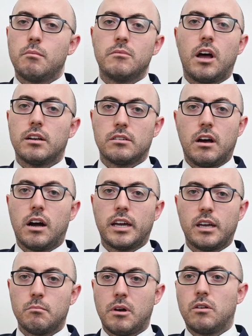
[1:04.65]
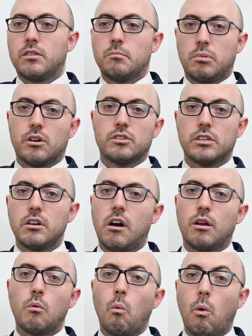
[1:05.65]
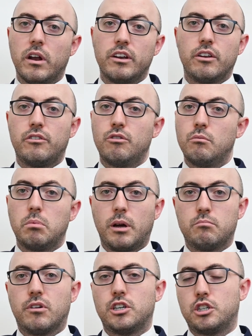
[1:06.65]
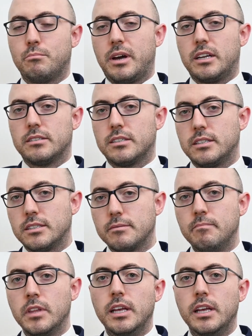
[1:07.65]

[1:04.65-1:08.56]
I'm not talking about the person on one to two blood pressure medicines.